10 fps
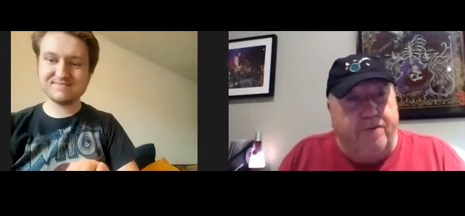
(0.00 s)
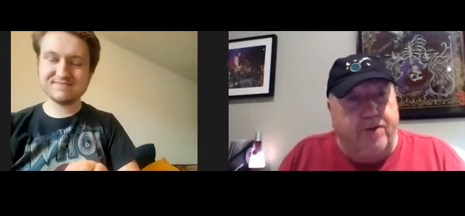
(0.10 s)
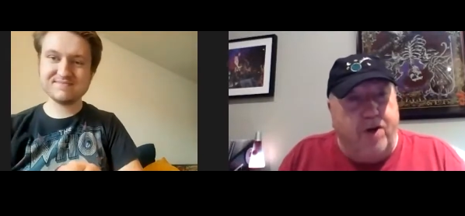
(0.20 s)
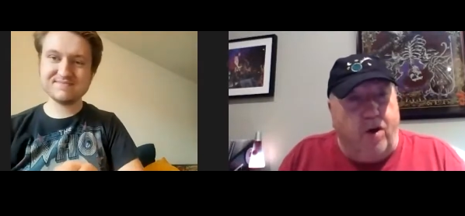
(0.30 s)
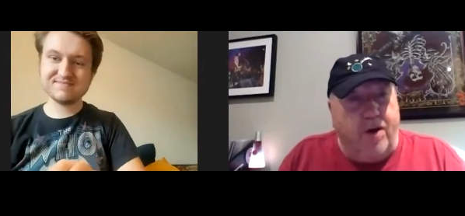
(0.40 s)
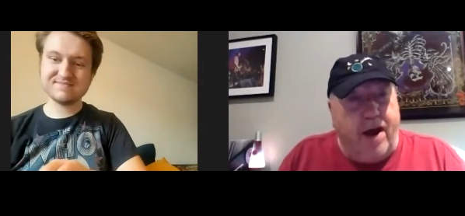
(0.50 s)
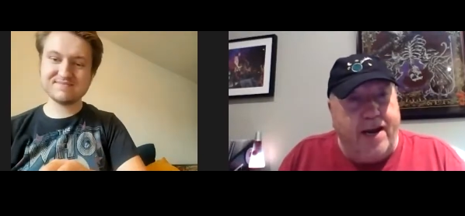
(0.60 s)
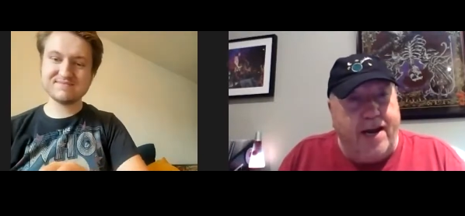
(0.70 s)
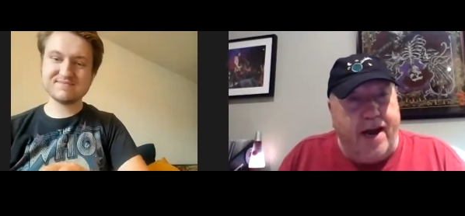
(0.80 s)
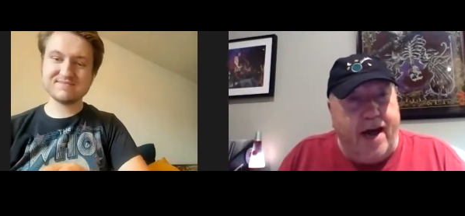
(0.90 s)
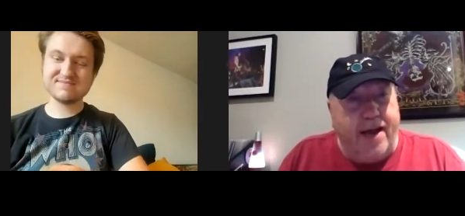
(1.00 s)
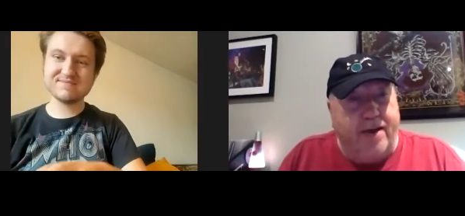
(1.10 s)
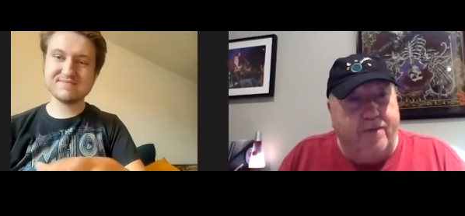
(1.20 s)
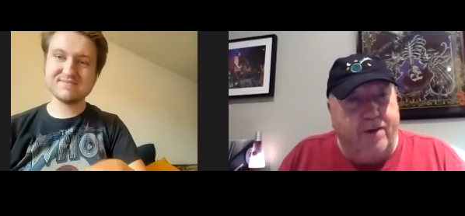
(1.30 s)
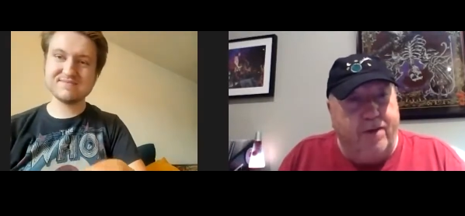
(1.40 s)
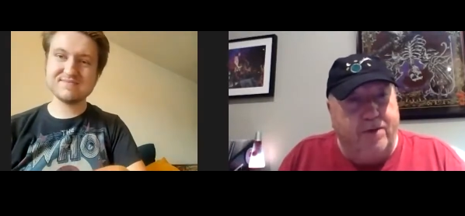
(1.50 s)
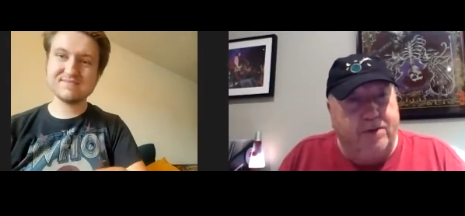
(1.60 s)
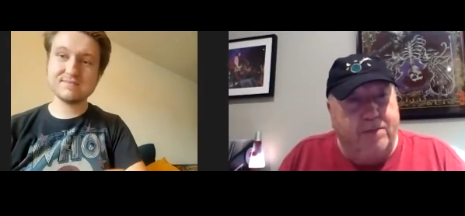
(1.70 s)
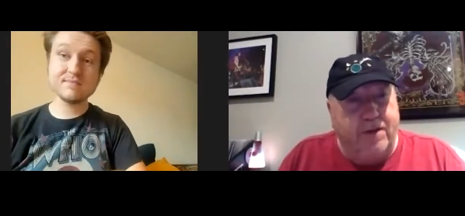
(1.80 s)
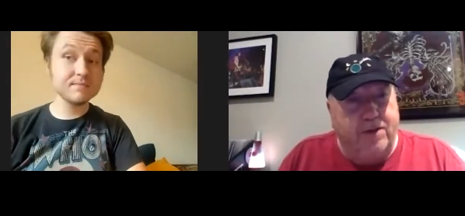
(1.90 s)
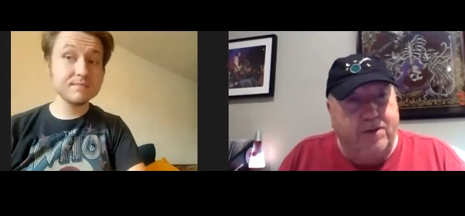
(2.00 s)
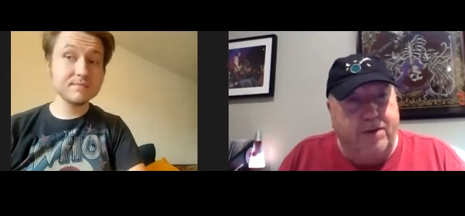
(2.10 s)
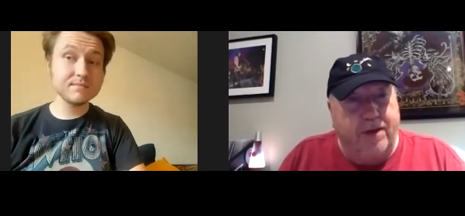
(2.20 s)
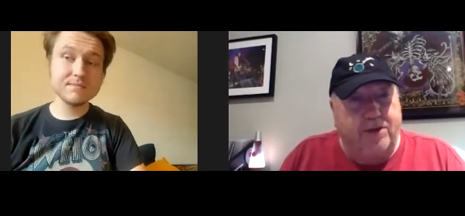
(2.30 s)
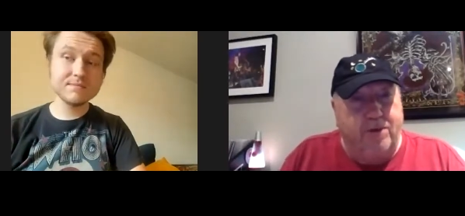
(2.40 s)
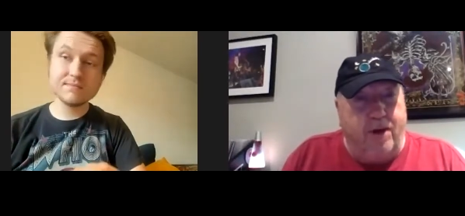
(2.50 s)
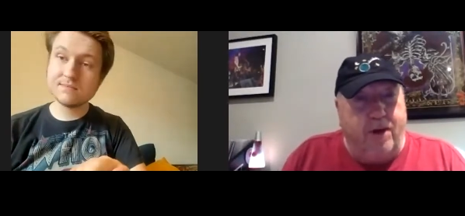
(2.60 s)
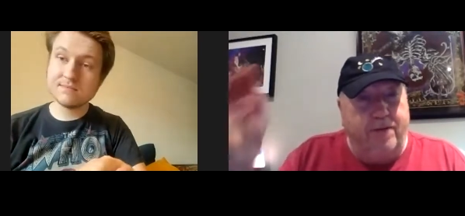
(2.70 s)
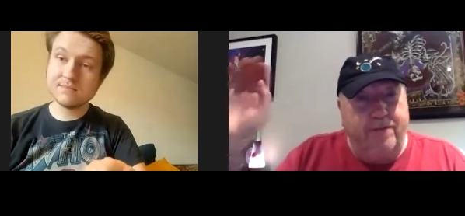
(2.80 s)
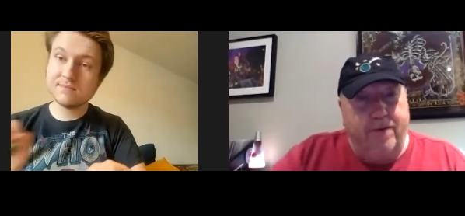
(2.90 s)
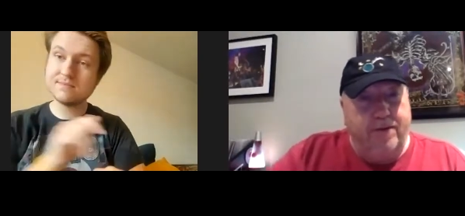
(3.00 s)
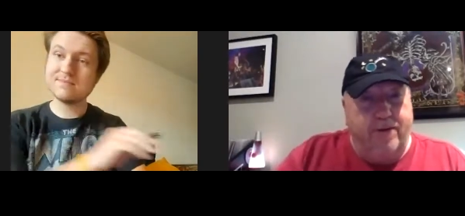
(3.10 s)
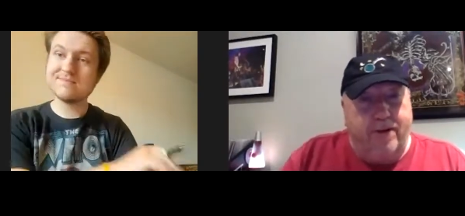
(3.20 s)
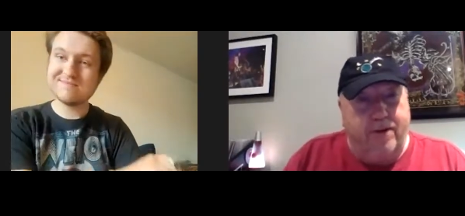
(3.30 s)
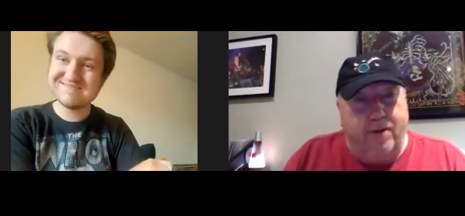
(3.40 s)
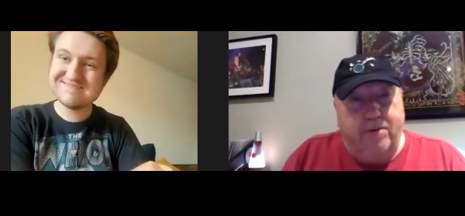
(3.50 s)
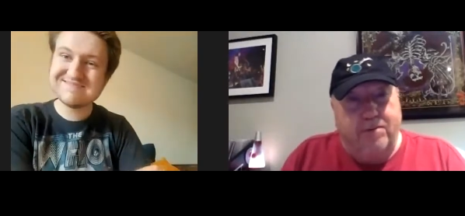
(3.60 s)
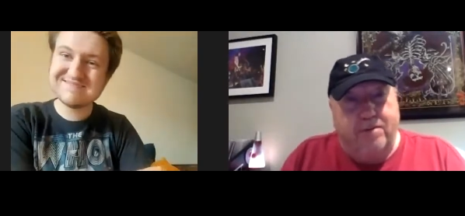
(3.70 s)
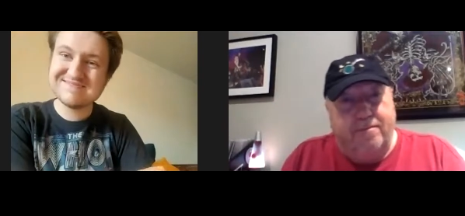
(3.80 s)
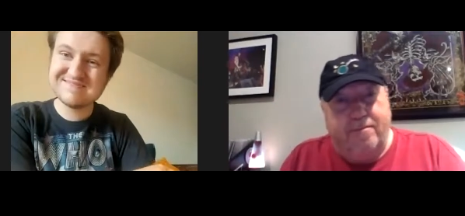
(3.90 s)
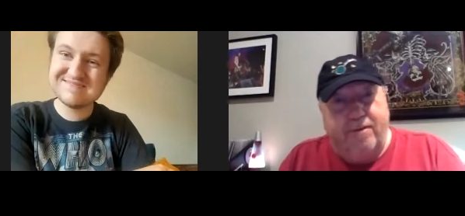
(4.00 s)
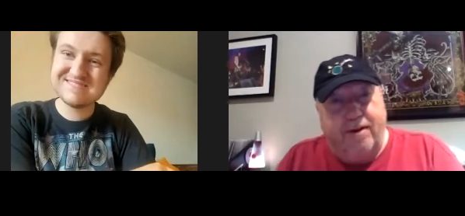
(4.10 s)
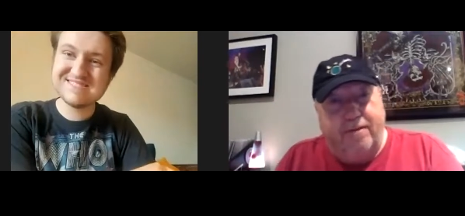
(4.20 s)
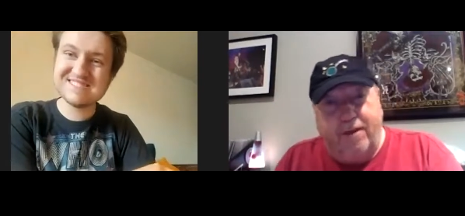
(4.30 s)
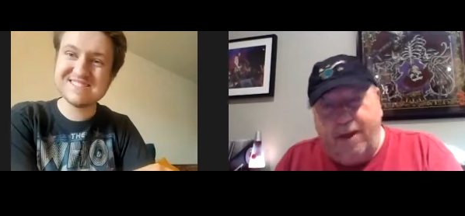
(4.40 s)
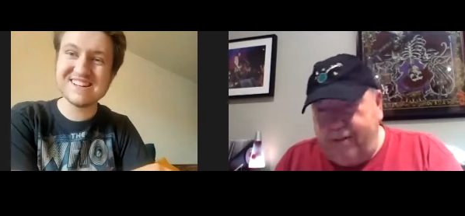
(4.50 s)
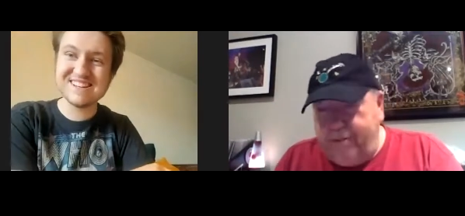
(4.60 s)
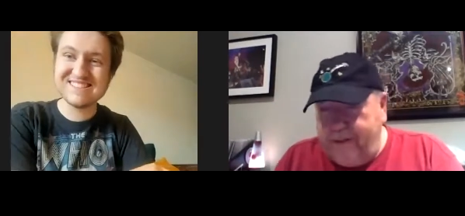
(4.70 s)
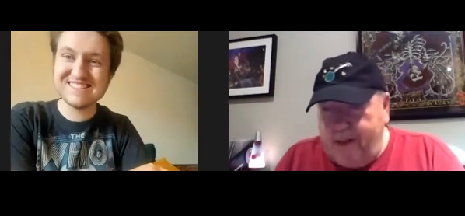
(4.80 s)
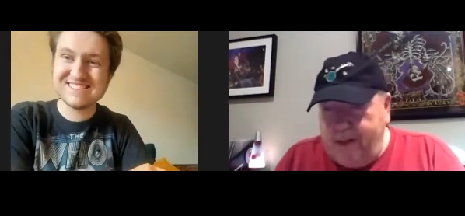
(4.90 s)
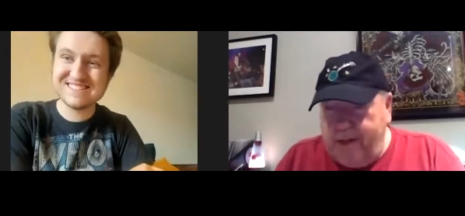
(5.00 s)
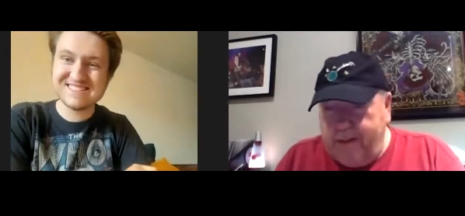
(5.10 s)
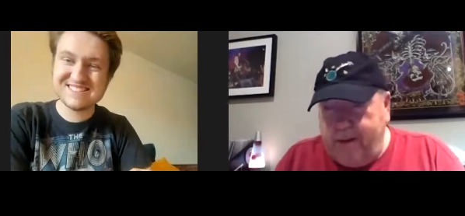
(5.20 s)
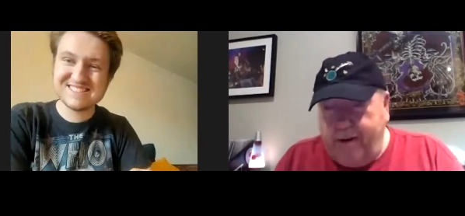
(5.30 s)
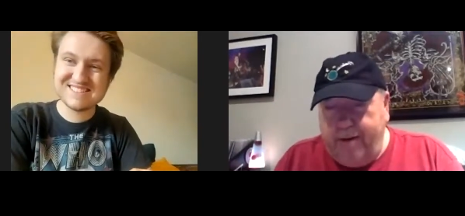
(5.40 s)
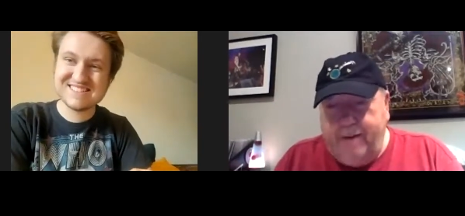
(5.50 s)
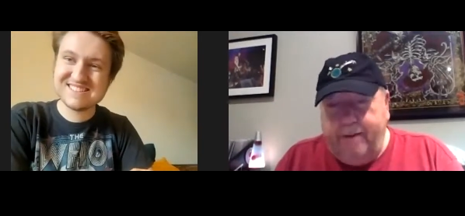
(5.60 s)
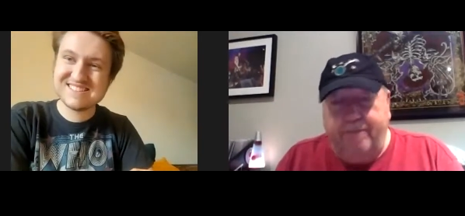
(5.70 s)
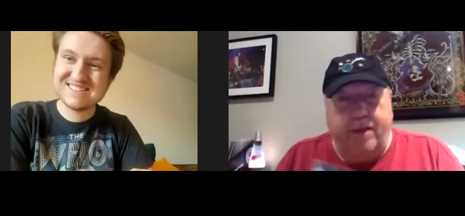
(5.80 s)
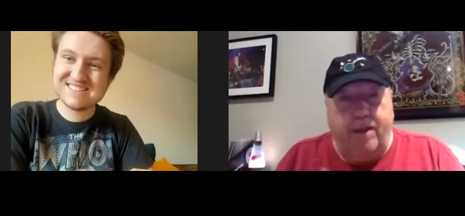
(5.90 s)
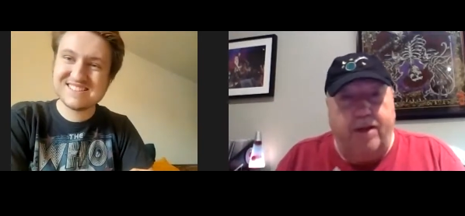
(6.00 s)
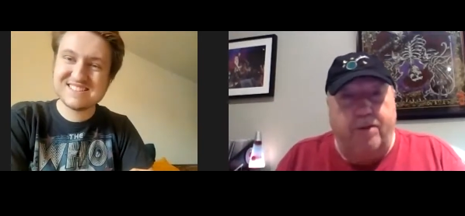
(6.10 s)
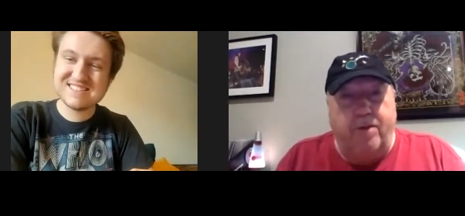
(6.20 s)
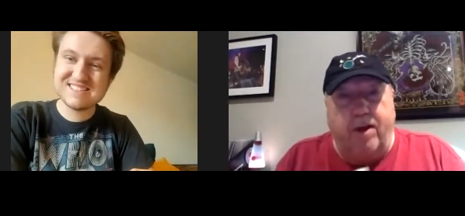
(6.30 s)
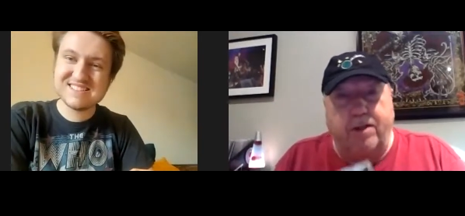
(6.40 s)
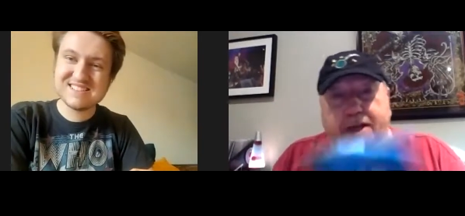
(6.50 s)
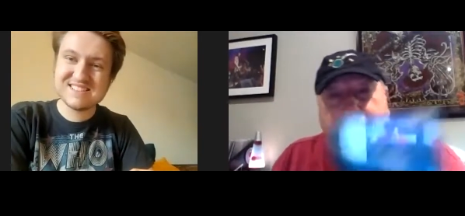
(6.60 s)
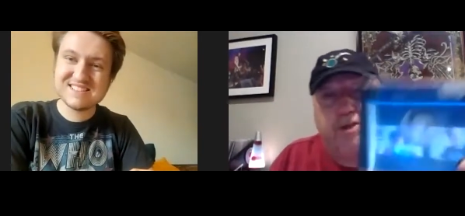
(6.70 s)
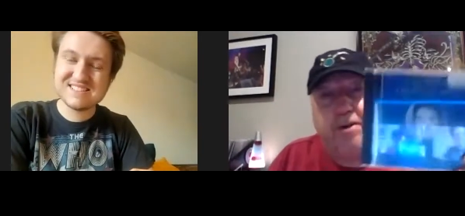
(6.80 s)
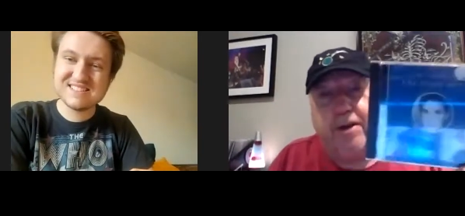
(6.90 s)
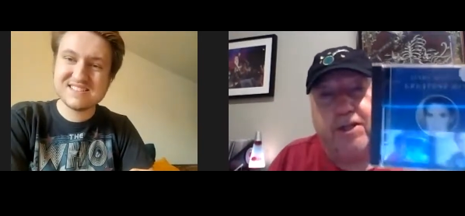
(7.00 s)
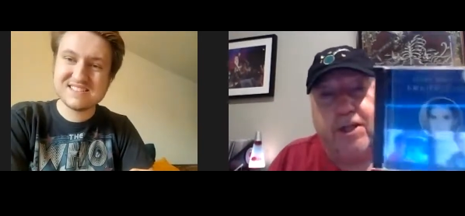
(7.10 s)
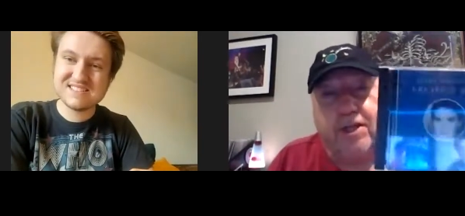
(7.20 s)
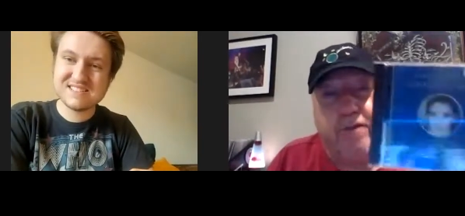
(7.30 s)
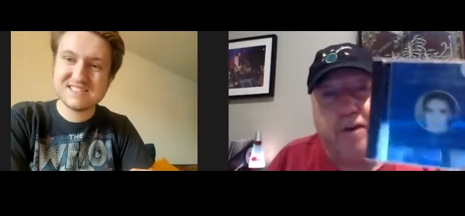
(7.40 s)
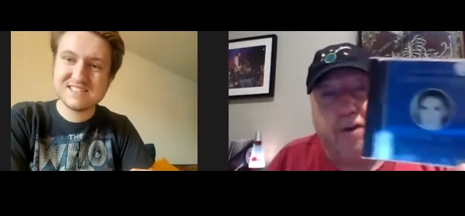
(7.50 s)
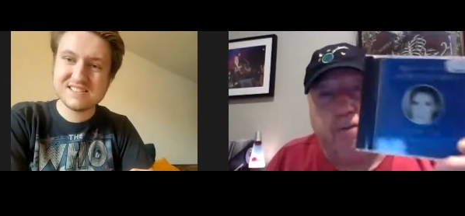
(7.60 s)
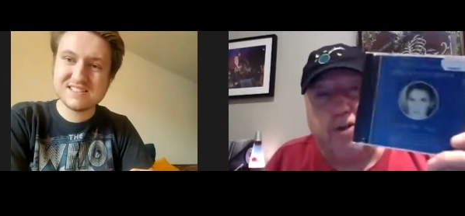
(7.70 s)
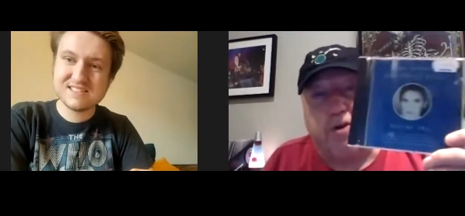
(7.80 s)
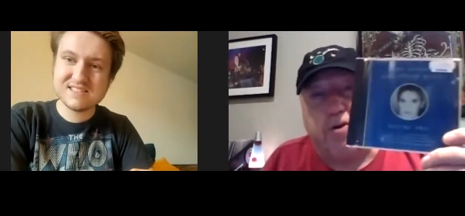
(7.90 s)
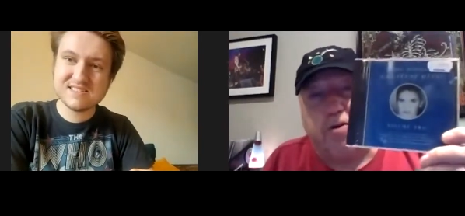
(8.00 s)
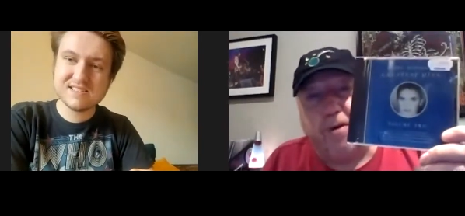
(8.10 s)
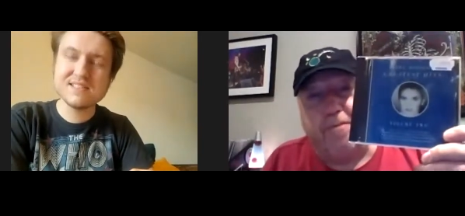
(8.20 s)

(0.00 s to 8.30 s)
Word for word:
Speaker 1: for $1.99 at one of those places where you drop off all your clothes and whatever, yeah. CDs there. Linda Ronstadt's Greatest Hits Volume 2.